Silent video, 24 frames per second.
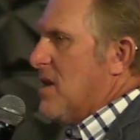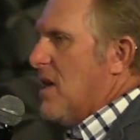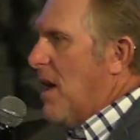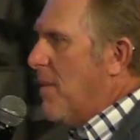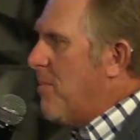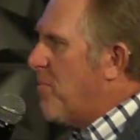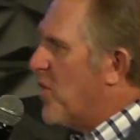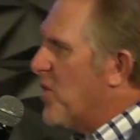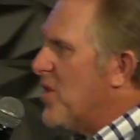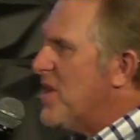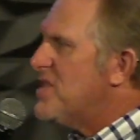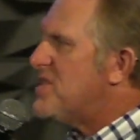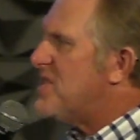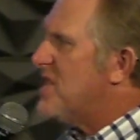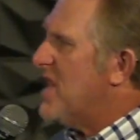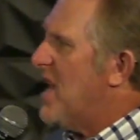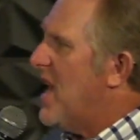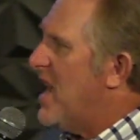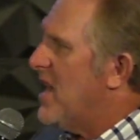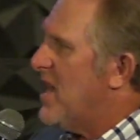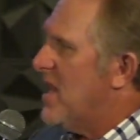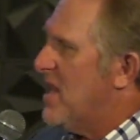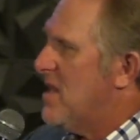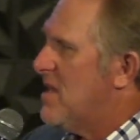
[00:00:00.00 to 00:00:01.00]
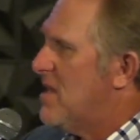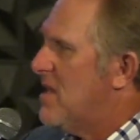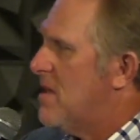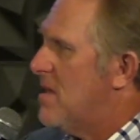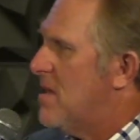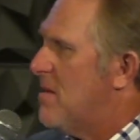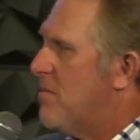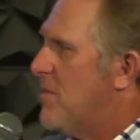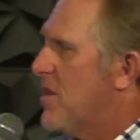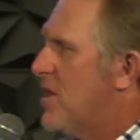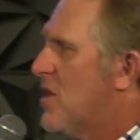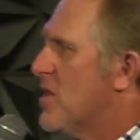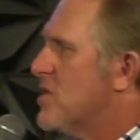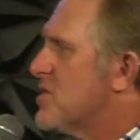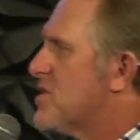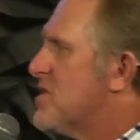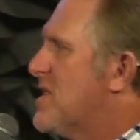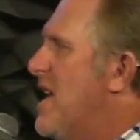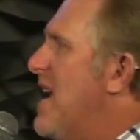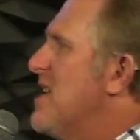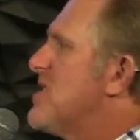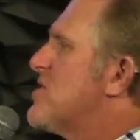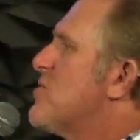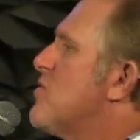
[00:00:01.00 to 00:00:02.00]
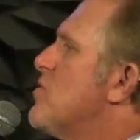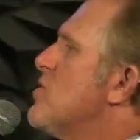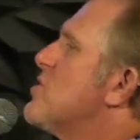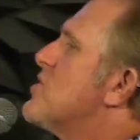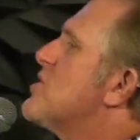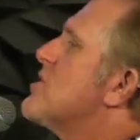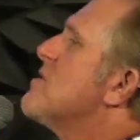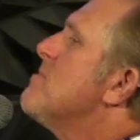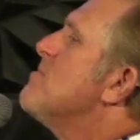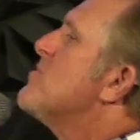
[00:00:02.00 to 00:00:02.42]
I appreciate it because that's where some